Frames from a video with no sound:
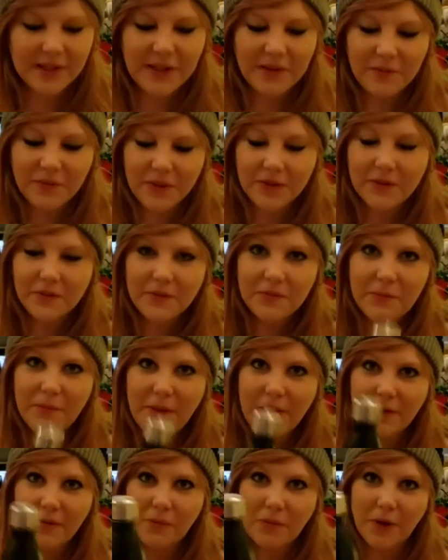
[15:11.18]
like one of those
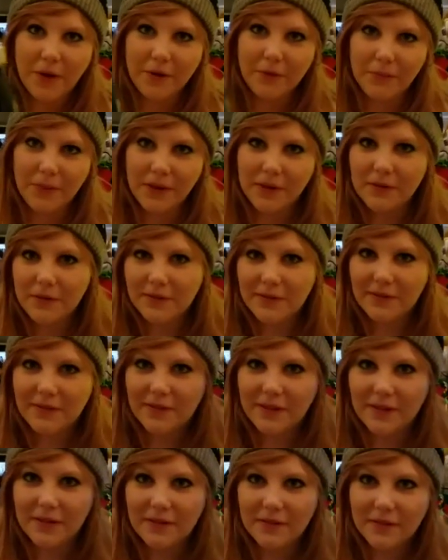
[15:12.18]
metal water bottles
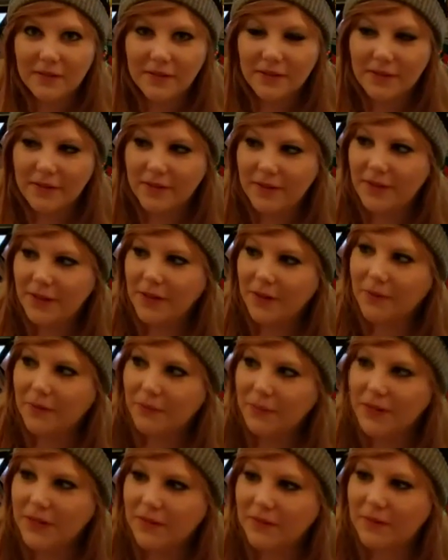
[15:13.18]
that doesn't, you
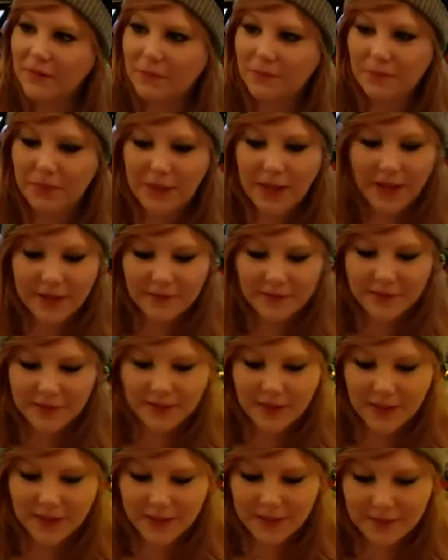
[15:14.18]
know, because the
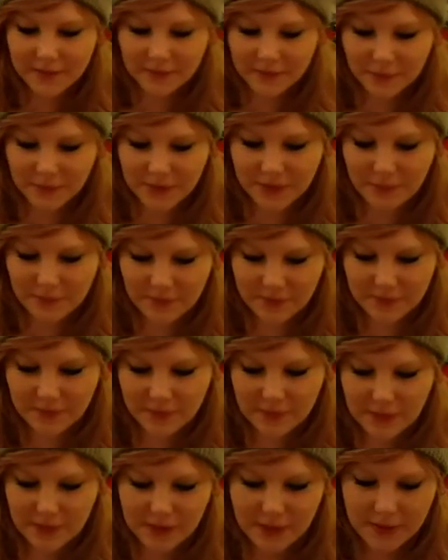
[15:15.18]
plastic kind sometimes
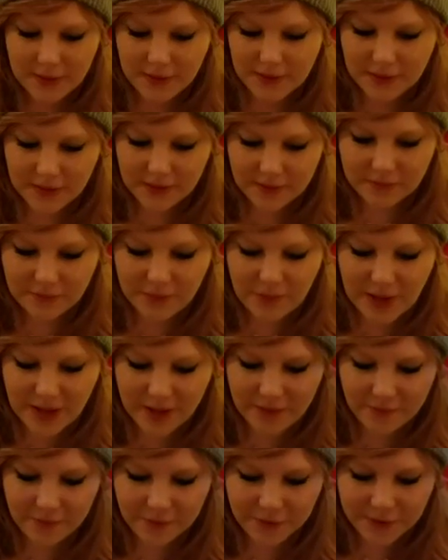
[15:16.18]
is
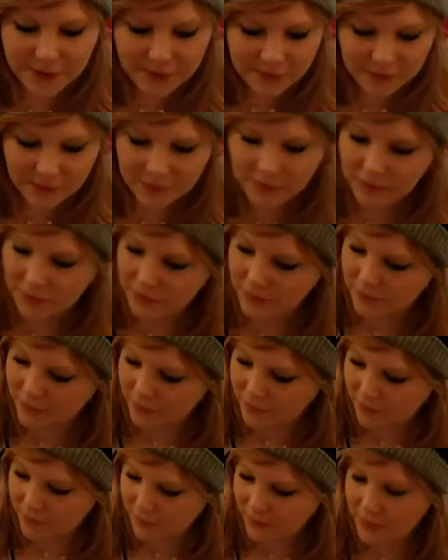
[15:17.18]
bad for you. As long
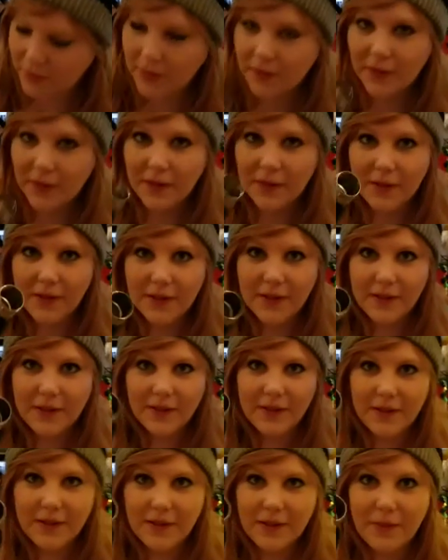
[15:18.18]
as they didn't send us
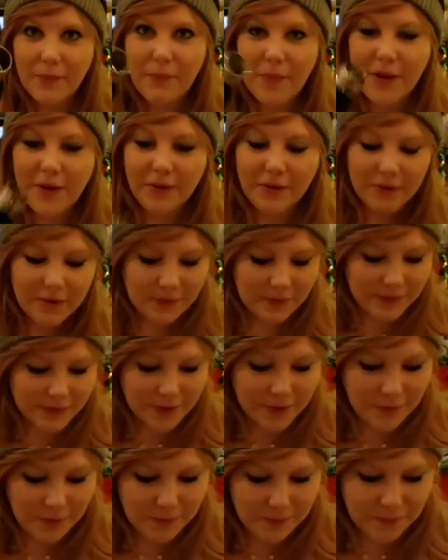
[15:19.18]
wine, that'd metal, be good.
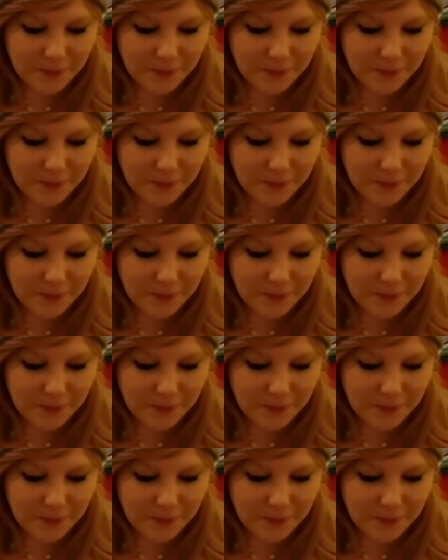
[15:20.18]
No,